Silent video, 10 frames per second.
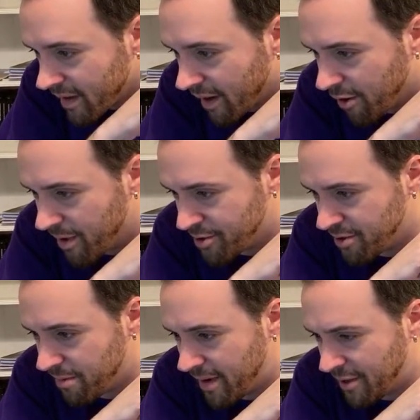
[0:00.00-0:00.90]
are you measuring
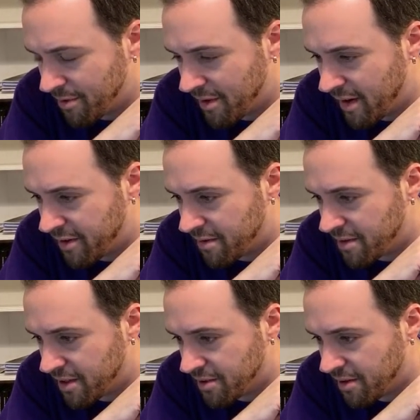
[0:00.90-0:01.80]
demand without having the
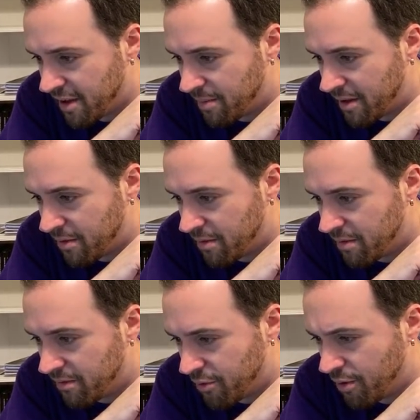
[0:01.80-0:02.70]
Kickstarter campaign?
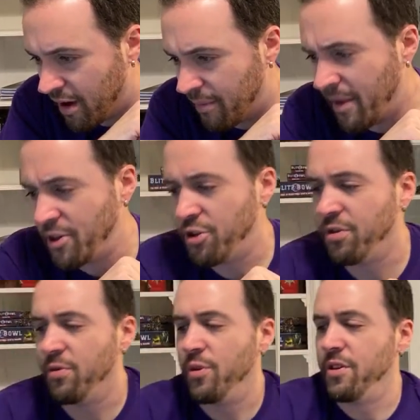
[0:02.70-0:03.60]
I'm not
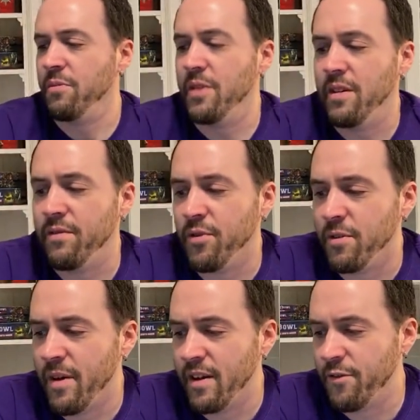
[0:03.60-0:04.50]
sure what you mean for
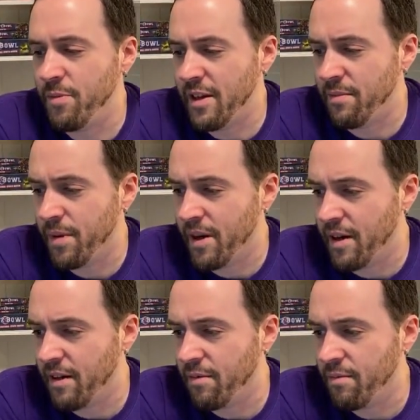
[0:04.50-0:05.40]
demand. If you mean
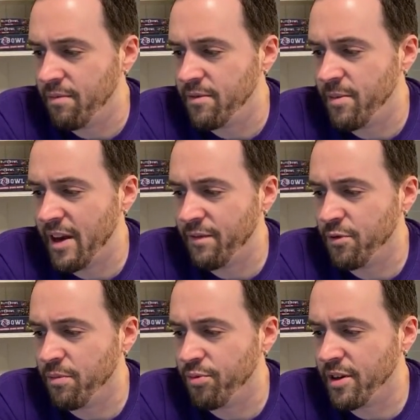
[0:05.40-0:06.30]
by demand
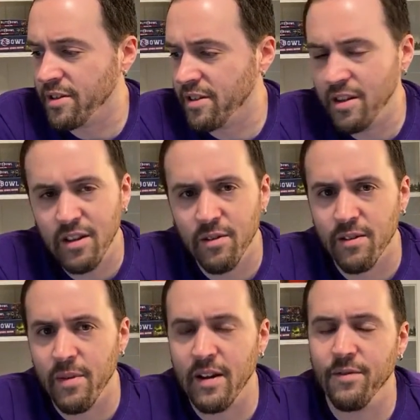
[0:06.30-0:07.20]
for Brook City or
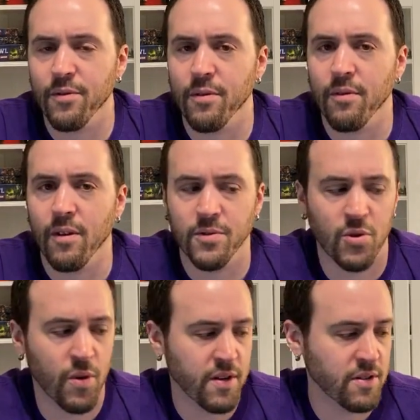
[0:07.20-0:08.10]
demand for Alter
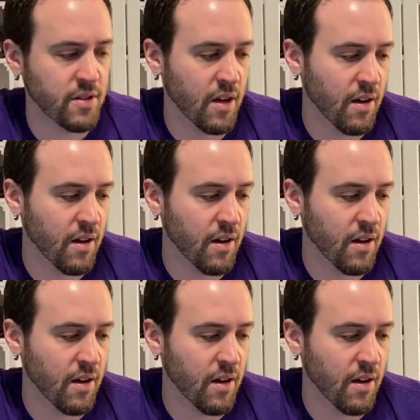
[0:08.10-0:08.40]
Quest,